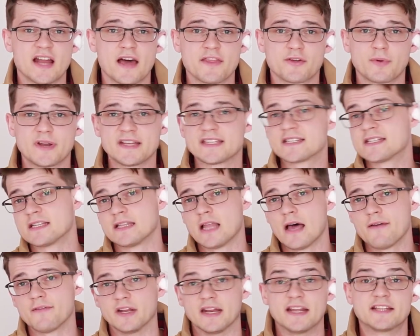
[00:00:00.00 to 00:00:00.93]
another reason to
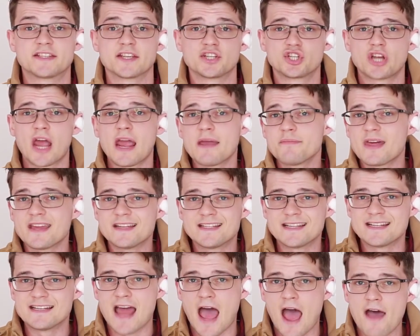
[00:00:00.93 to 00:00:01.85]
love it. It's a shame they
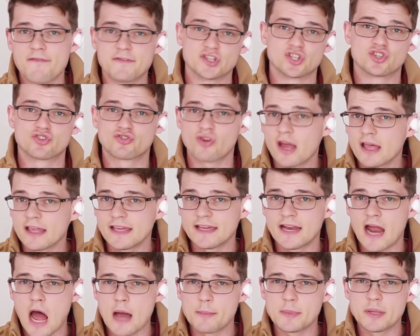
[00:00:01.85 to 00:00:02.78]
didn't have
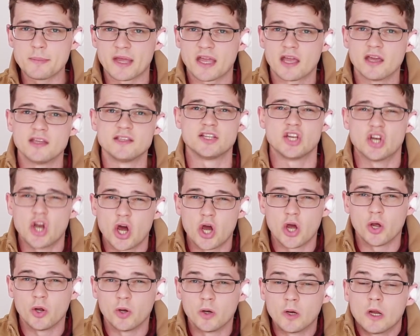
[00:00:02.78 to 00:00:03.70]
Australian Army because, you
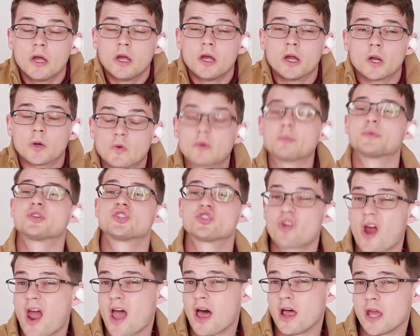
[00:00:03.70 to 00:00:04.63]
know, from
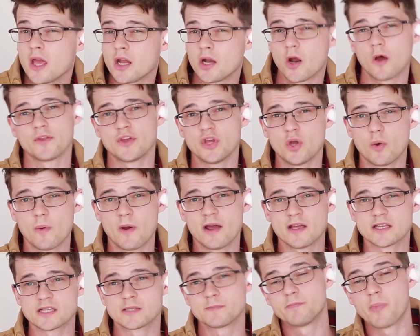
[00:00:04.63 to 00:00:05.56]
Australia, not the
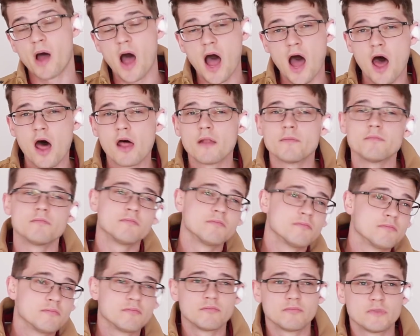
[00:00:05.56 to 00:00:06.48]
US, but
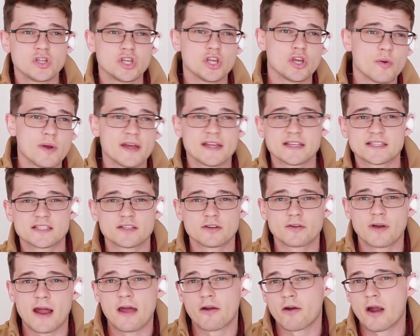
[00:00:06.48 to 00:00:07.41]
the US
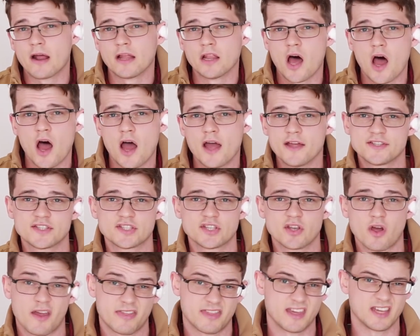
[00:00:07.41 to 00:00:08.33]
are our allies,
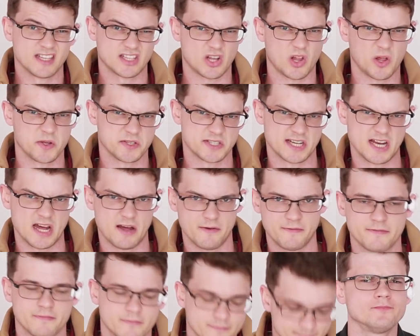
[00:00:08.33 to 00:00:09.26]
so I think it's close enough.